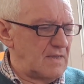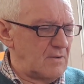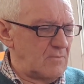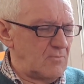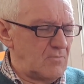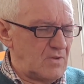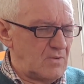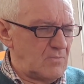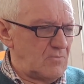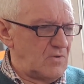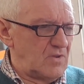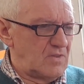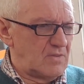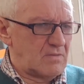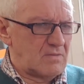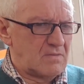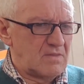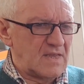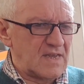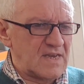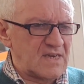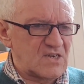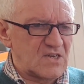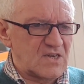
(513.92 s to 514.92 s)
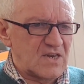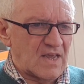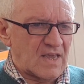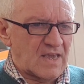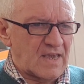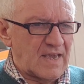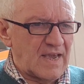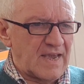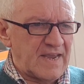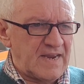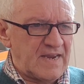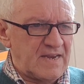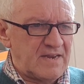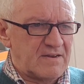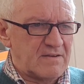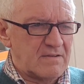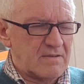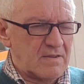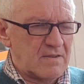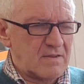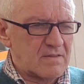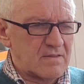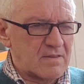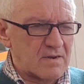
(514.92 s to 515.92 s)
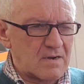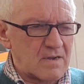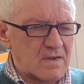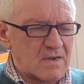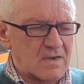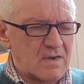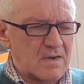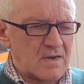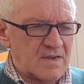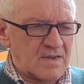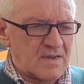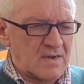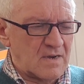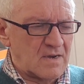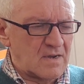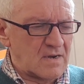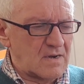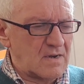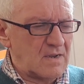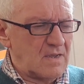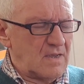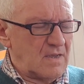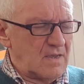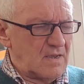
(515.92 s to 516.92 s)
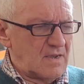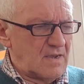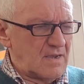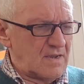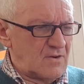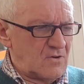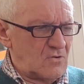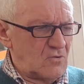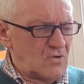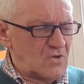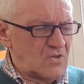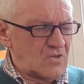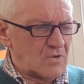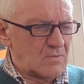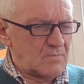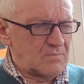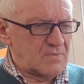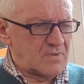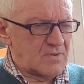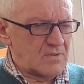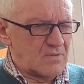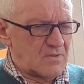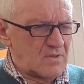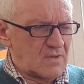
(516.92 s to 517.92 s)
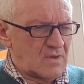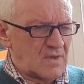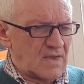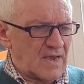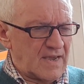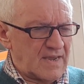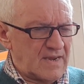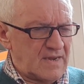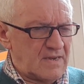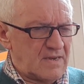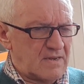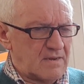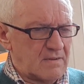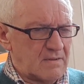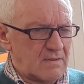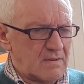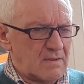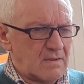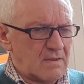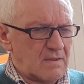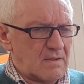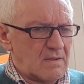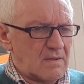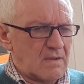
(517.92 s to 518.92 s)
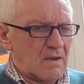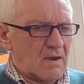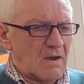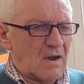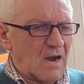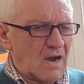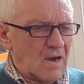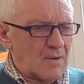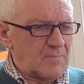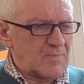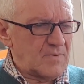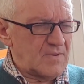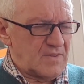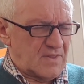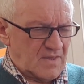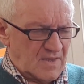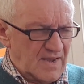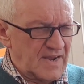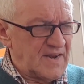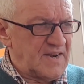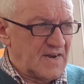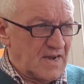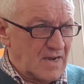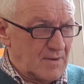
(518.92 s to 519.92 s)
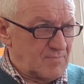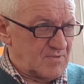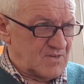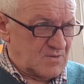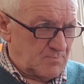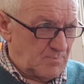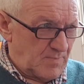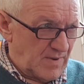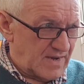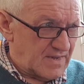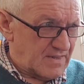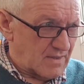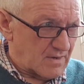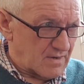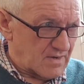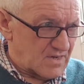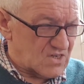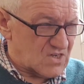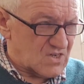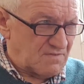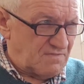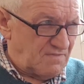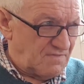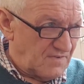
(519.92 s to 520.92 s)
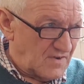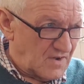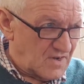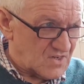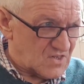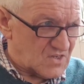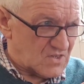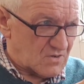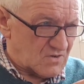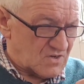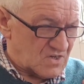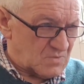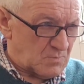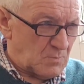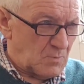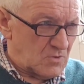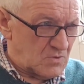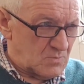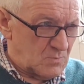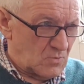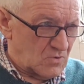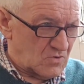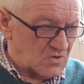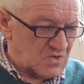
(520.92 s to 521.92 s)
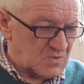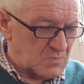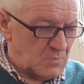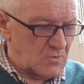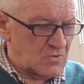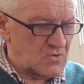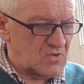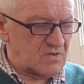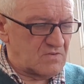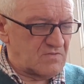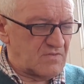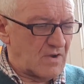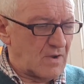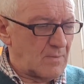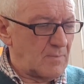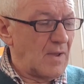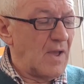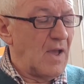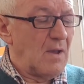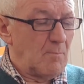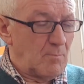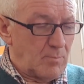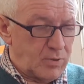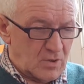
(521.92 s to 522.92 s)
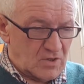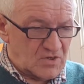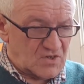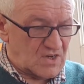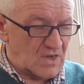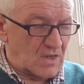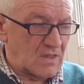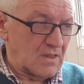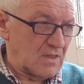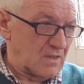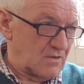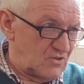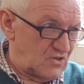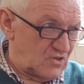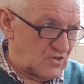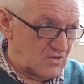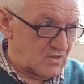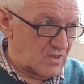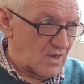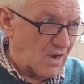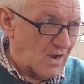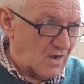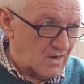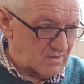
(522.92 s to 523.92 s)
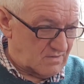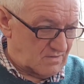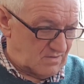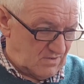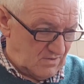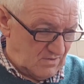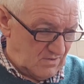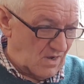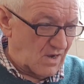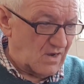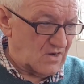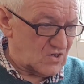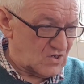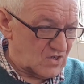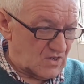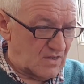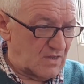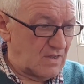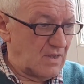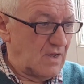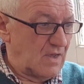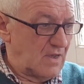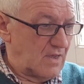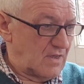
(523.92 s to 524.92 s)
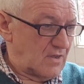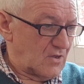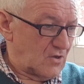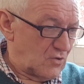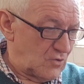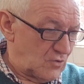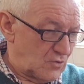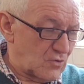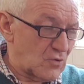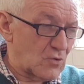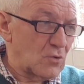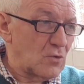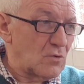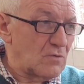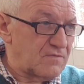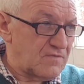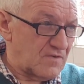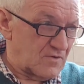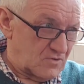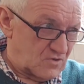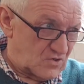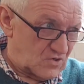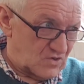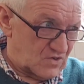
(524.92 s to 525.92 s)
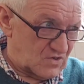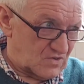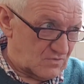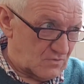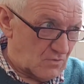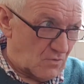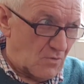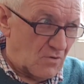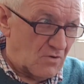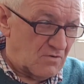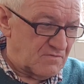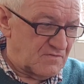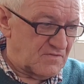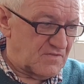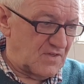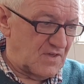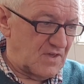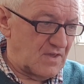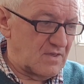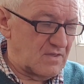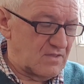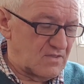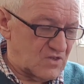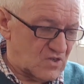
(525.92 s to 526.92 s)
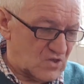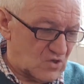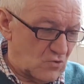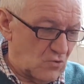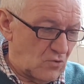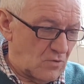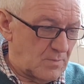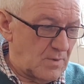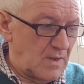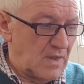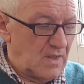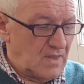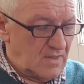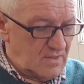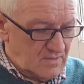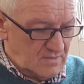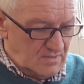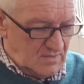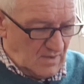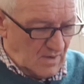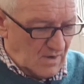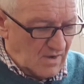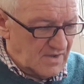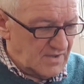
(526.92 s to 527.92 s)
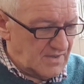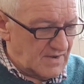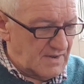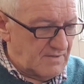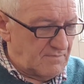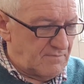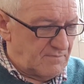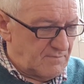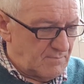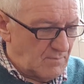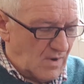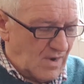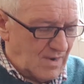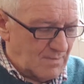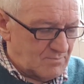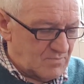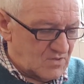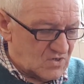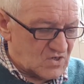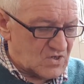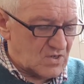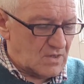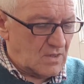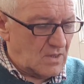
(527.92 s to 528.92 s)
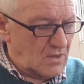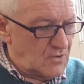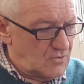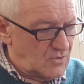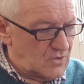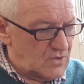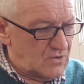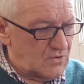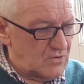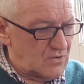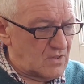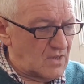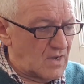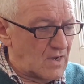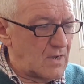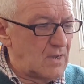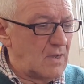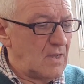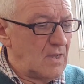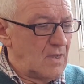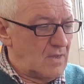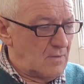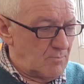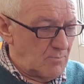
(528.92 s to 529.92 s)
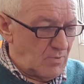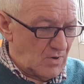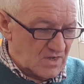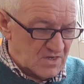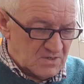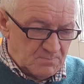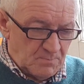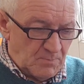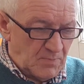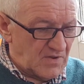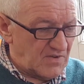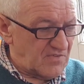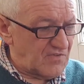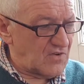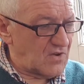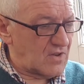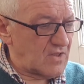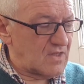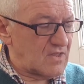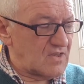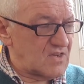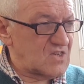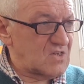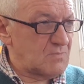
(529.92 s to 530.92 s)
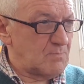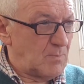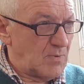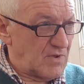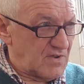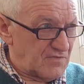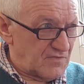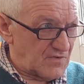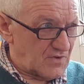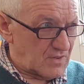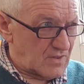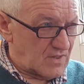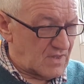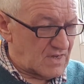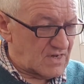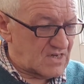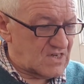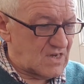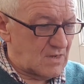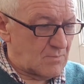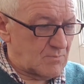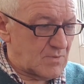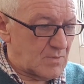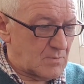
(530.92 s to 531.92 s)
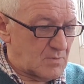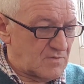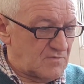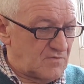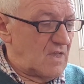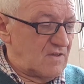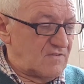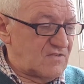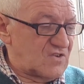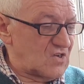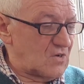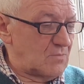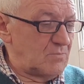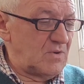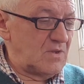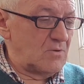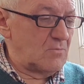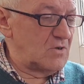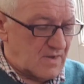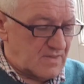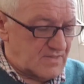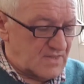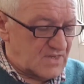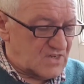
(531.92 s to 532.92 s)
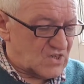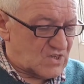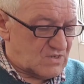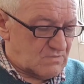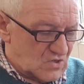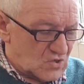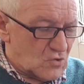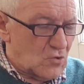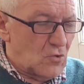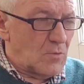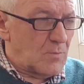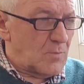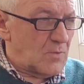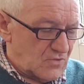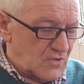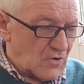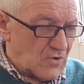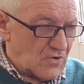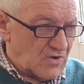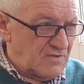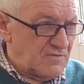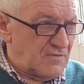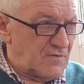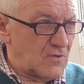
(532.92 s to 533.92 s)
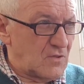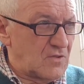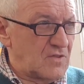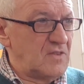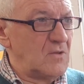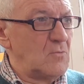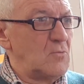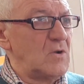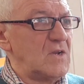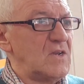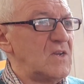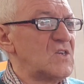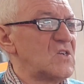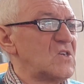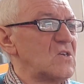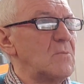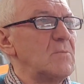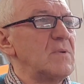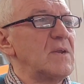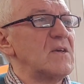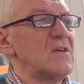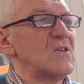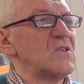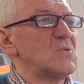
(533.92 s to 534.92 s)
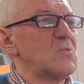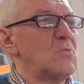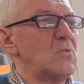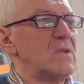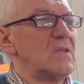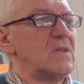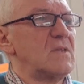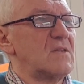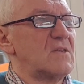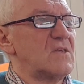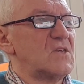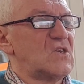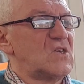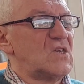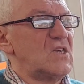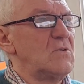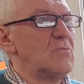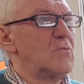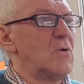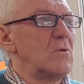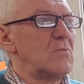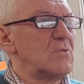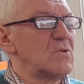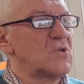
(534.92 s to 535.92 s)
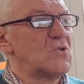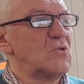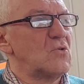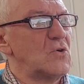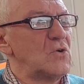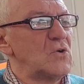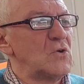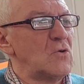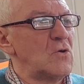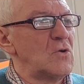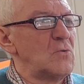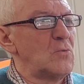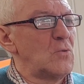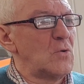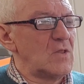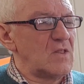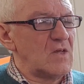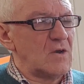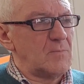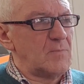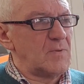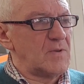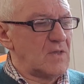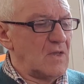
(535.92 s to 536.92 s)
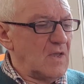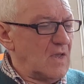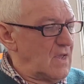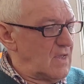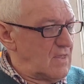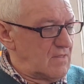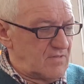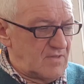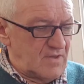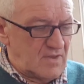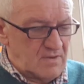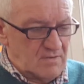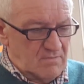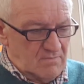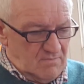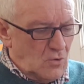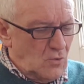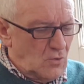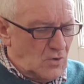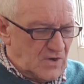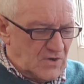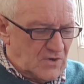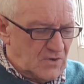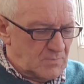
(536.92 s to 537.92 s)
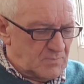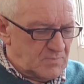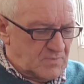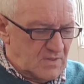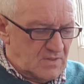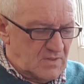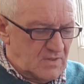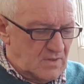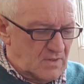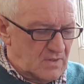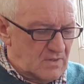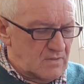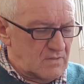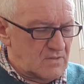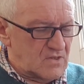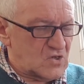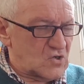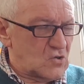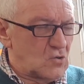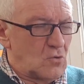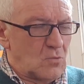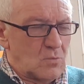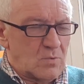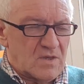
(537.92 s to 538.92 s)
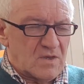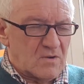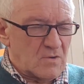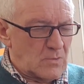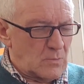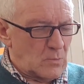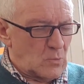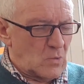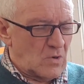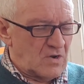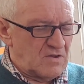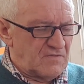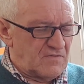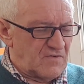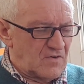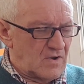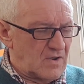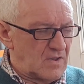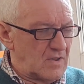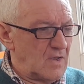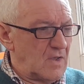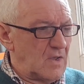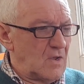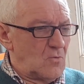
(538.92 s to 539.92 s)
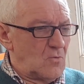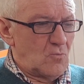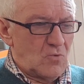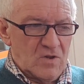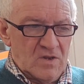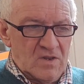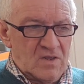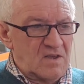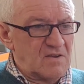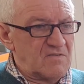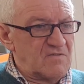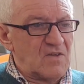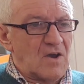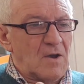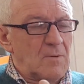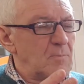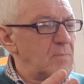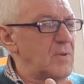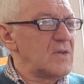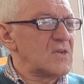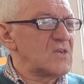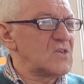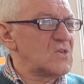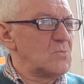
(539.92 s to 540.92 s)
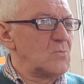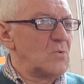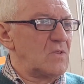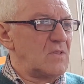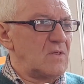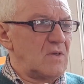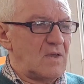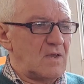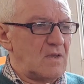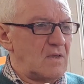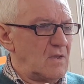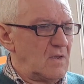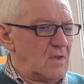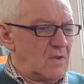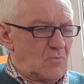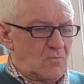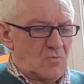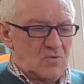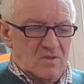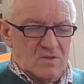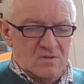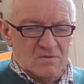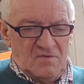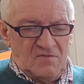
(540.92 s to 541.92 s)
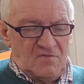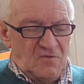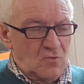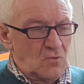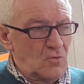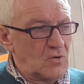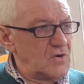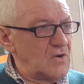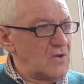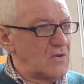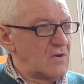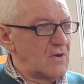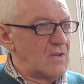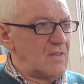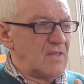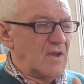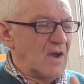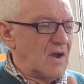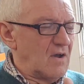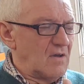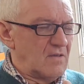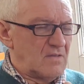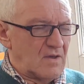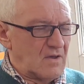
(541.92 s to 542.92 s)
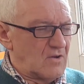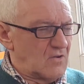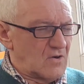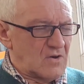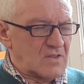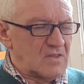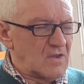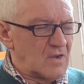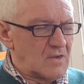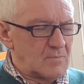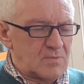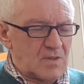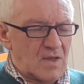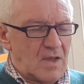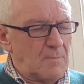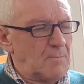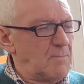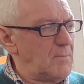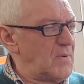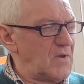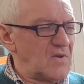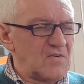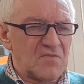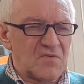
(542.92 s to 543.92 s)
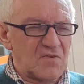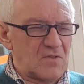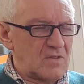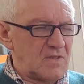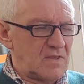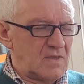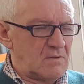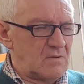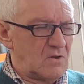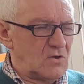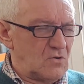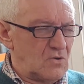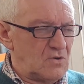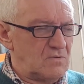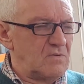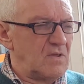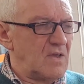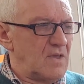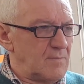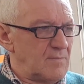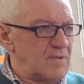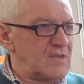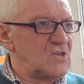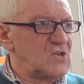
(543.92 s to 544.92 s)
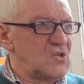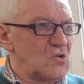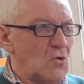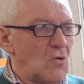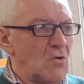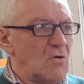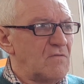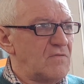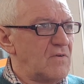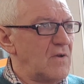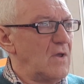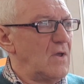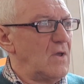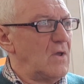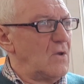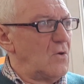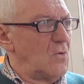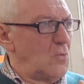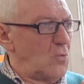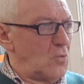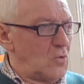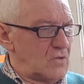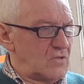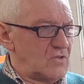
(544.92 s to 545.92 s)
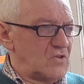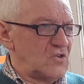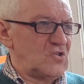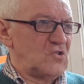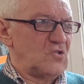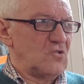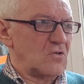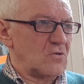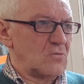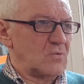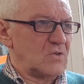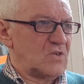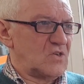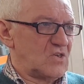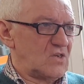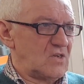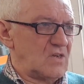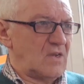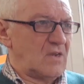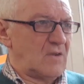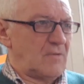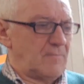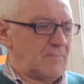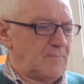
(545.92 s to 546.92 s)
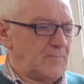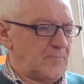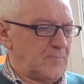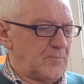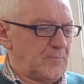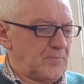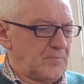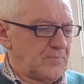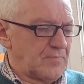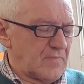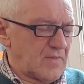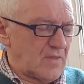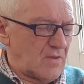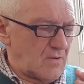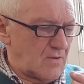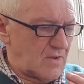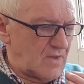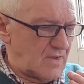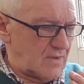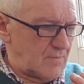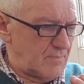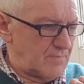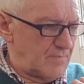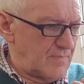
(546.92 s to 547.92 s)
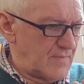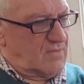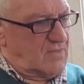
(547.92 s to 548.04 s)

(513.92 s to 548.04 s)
We tested a guide track IR and hooked up to the guide app, and the guide app is better. It's a faster, more responsive app. Plus, it allows you to actually control functions of the scope. Right. Okay. The IRay app doesn't allow you to do that, but it's perfectly acceptable. If somebody had this scope on their rifle and somebody else wanted to see what was going on, then hooking up to the scope with Wi-Fi would give that person with the phone or a tablet a perfectly good image of what the shooter was seeing. Right. Okay.